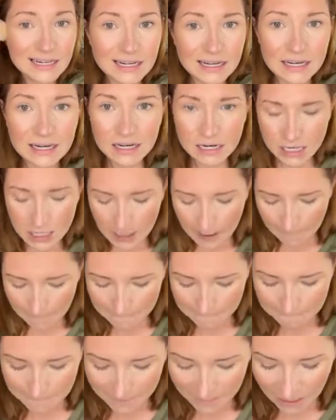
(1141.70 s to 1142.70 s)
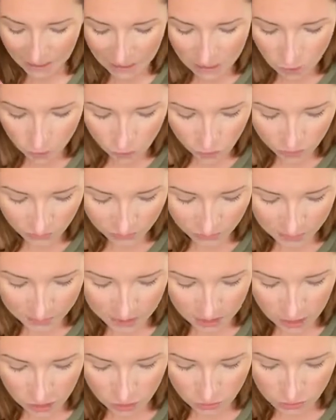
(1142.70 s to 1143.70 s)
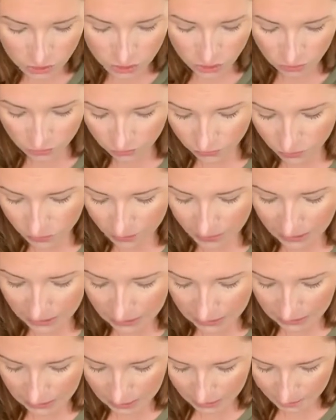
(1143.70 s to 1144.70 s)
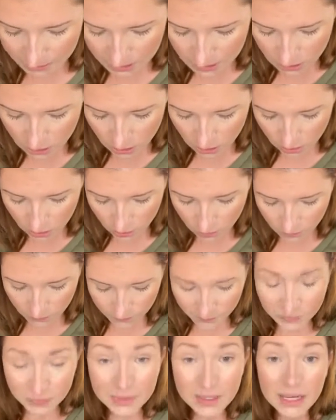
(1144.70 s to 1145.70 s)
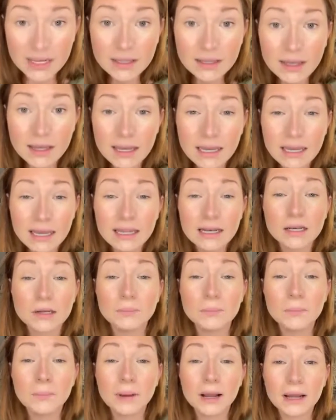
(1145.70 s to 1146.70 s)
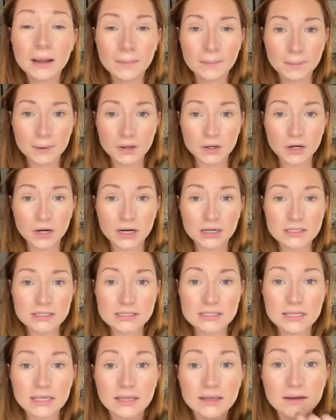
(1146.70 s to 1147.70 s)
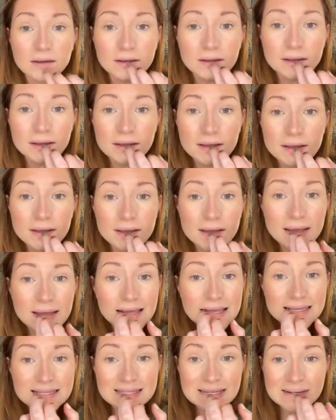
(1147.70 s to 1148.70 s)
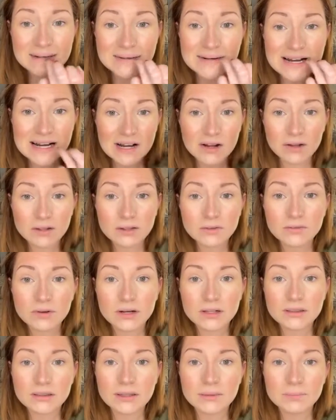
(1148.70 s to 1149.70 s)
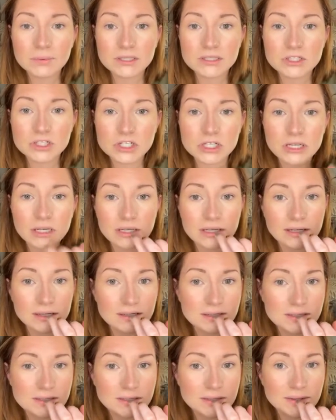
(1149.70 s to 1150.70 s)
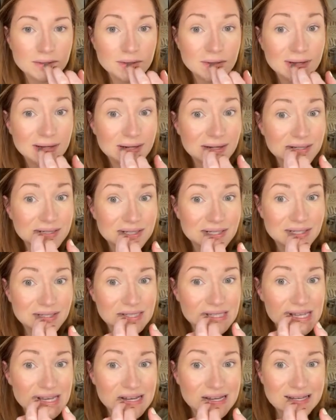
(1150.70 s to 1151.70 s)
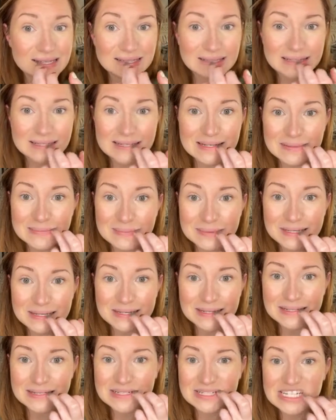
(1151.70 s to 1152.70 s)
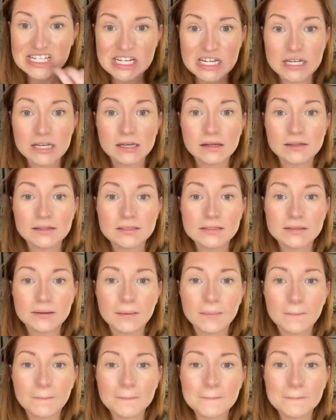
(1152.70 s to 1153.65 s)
on, I don't know if I'm gonna use her for my lips though. I can put her on and see. So all of our lip and cheeks are just that, lip and cheeks.